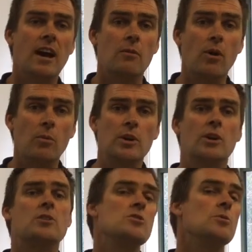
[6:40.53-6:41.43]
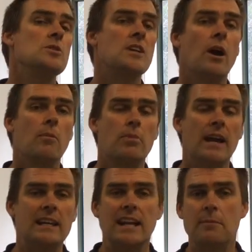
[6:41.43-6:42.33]
and what we've got to do is go and
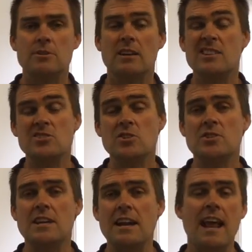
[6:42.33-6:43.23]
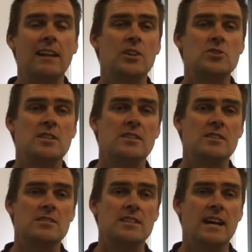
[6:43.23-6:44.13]
break it up. So it's just an analogy
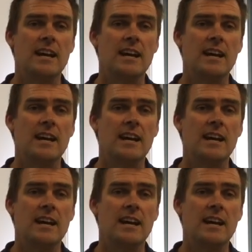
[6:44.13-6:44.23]
that